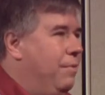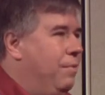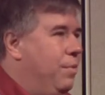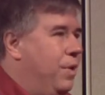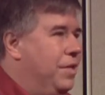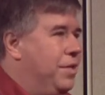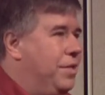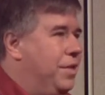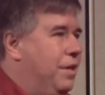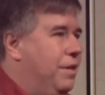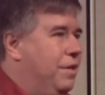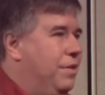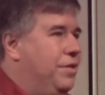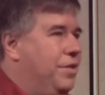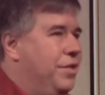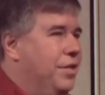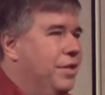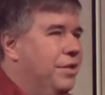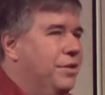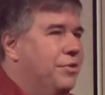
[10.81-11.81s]
the
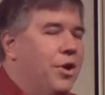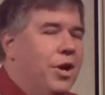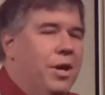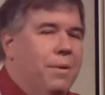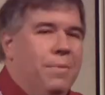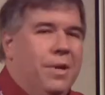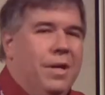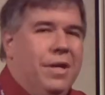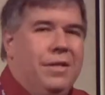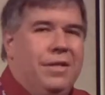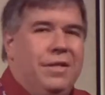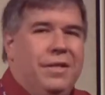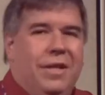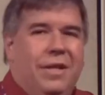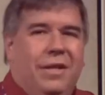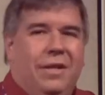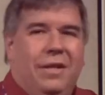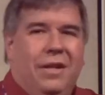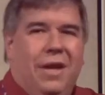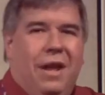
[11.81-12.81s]
research and treatments,
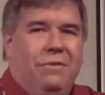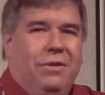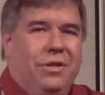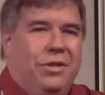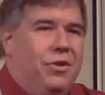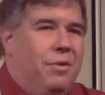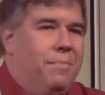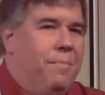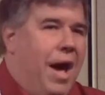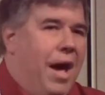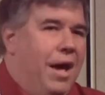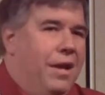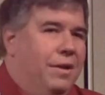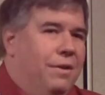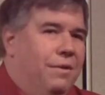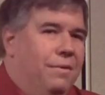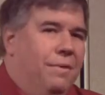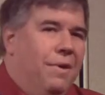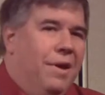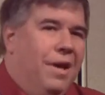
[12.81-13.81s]
and you know just to remind
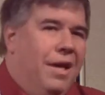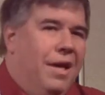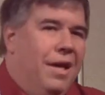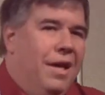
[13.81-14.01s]
you,